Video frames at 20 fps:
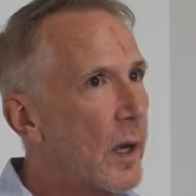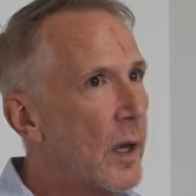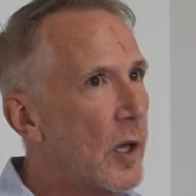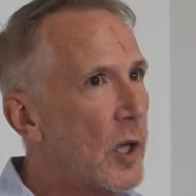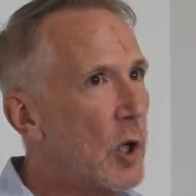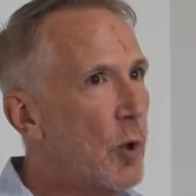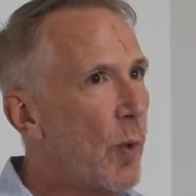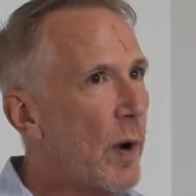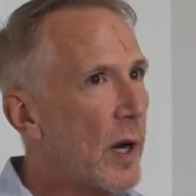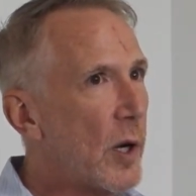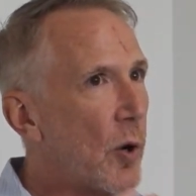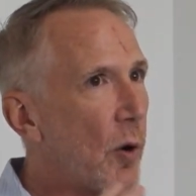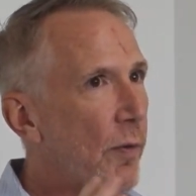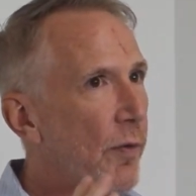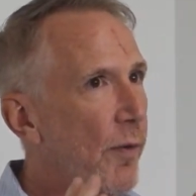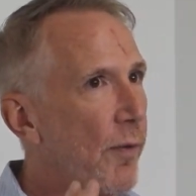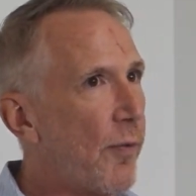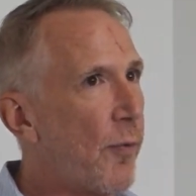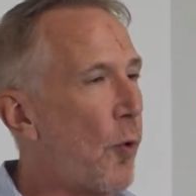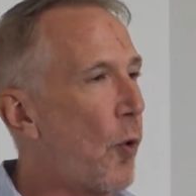You want to go
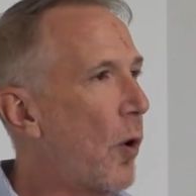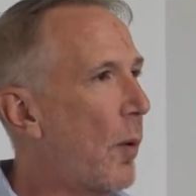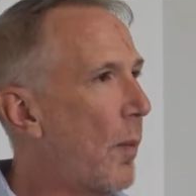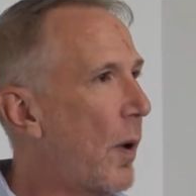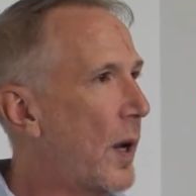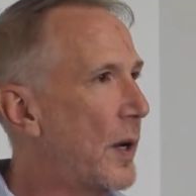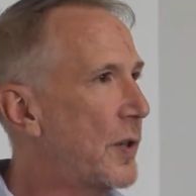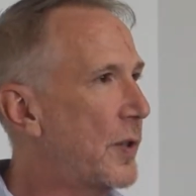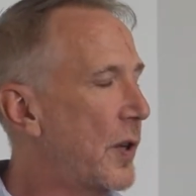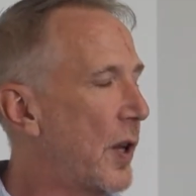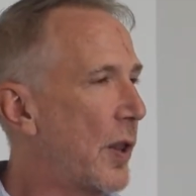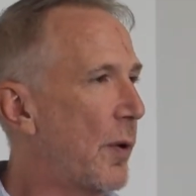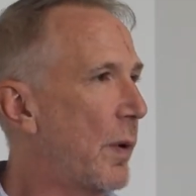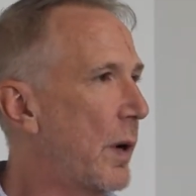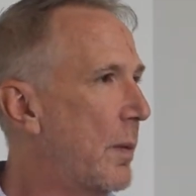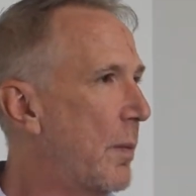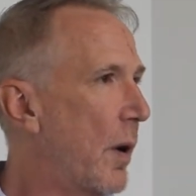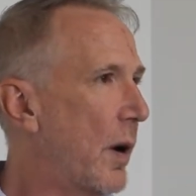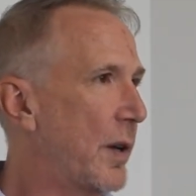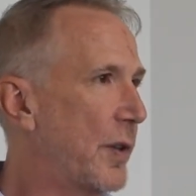from 4 months to
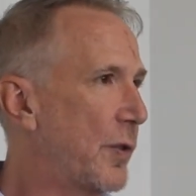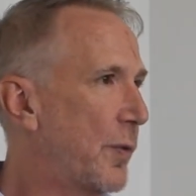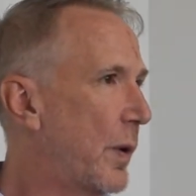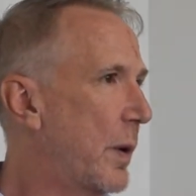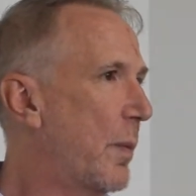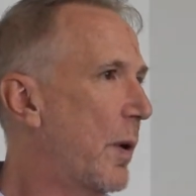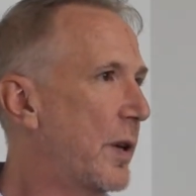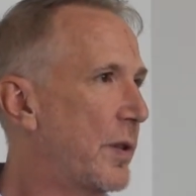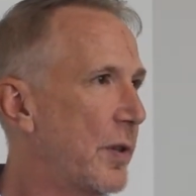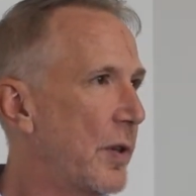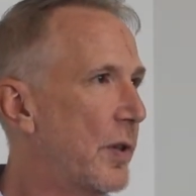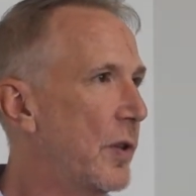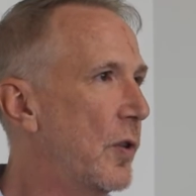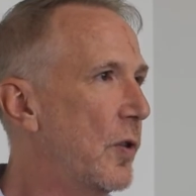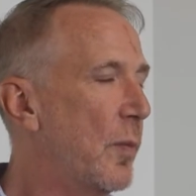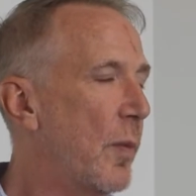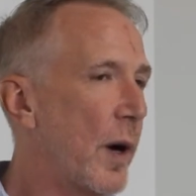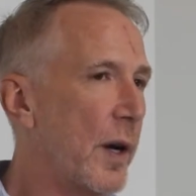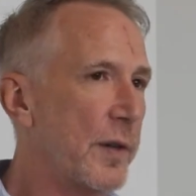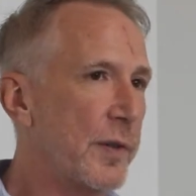3 months, 3 months to
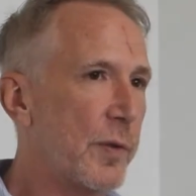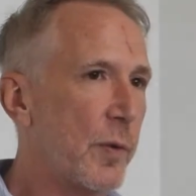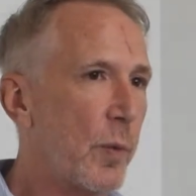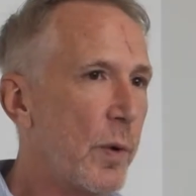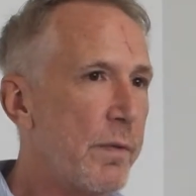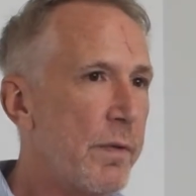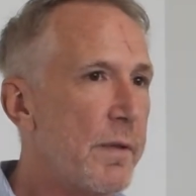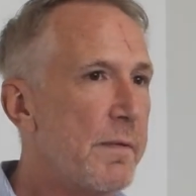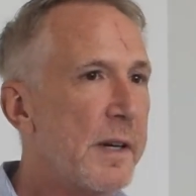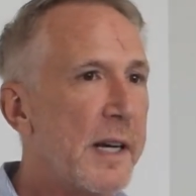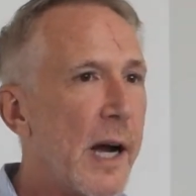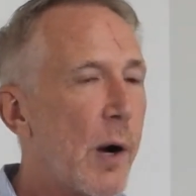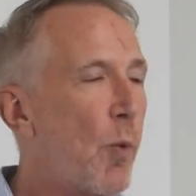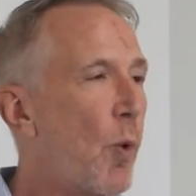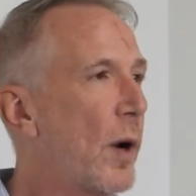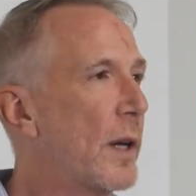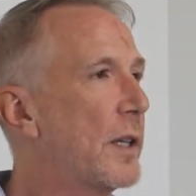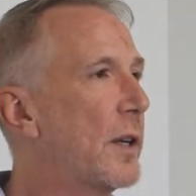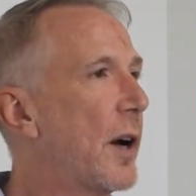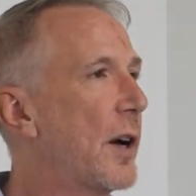2 months. We've even got
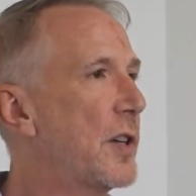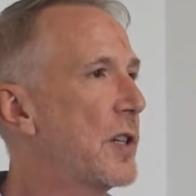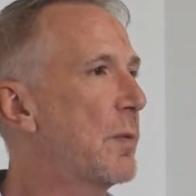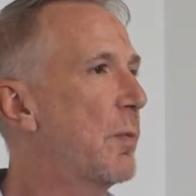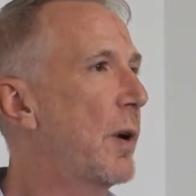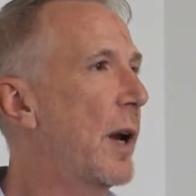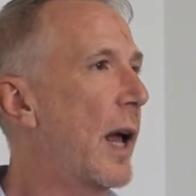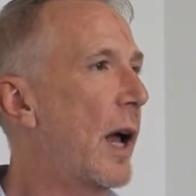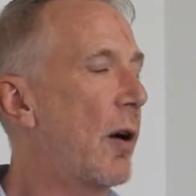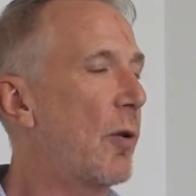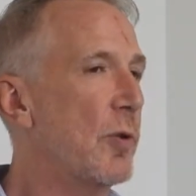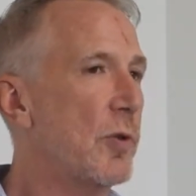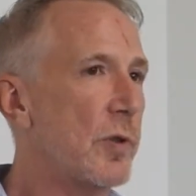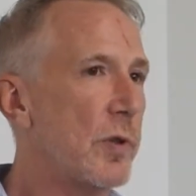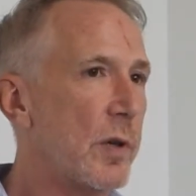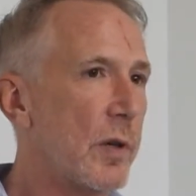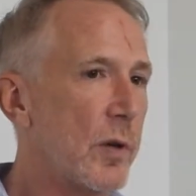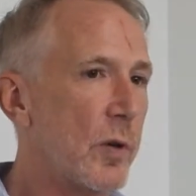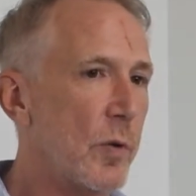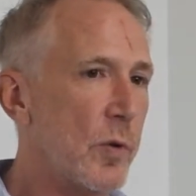one customer now
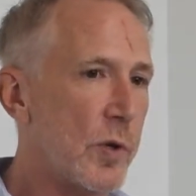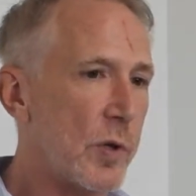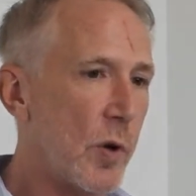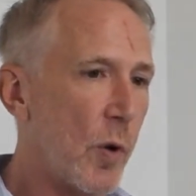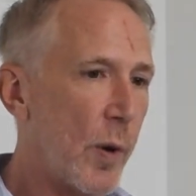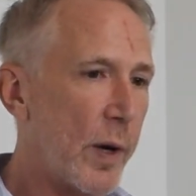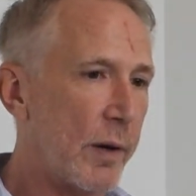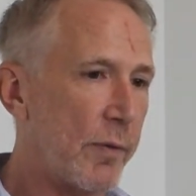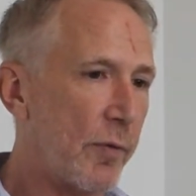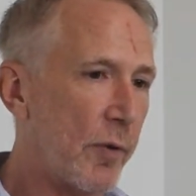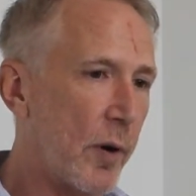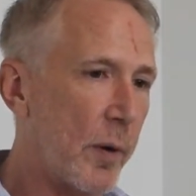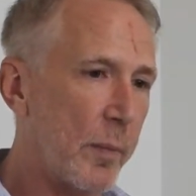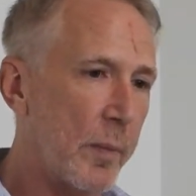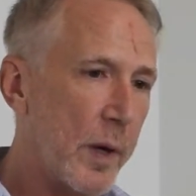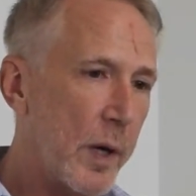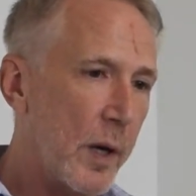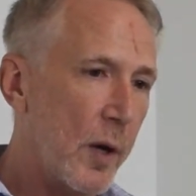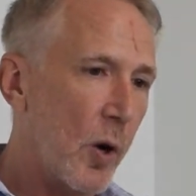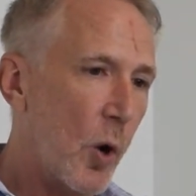who's going
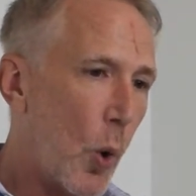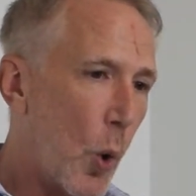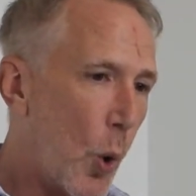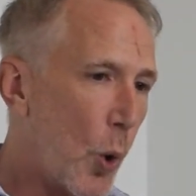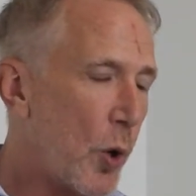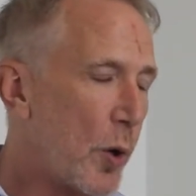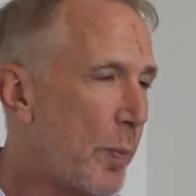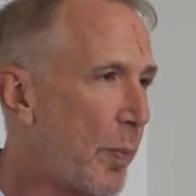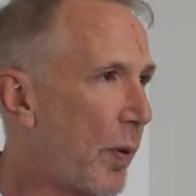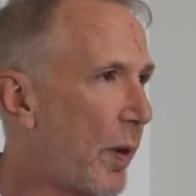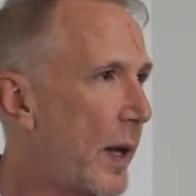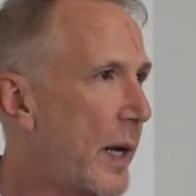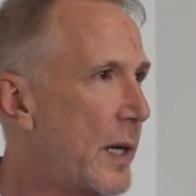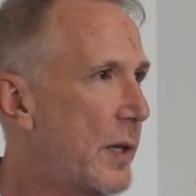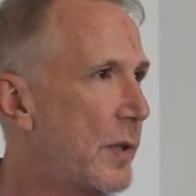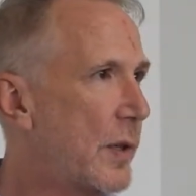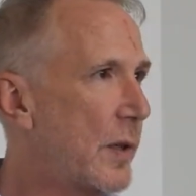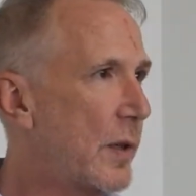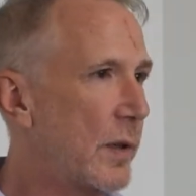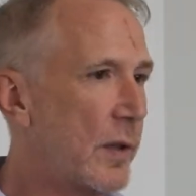from order
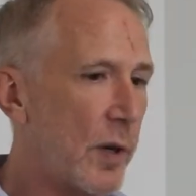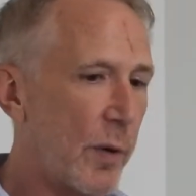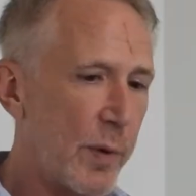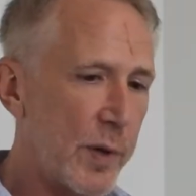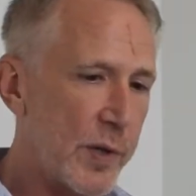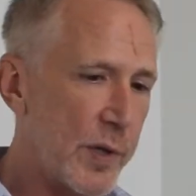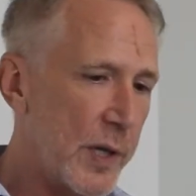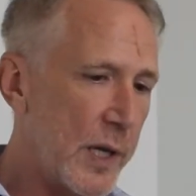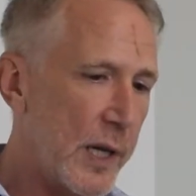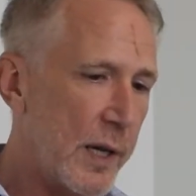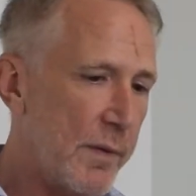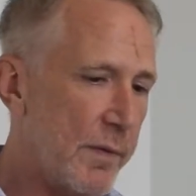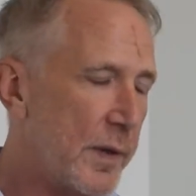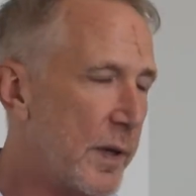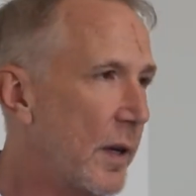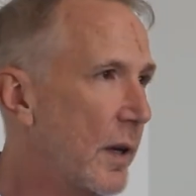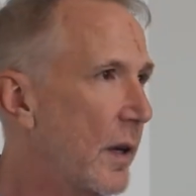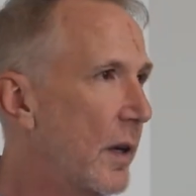placed to received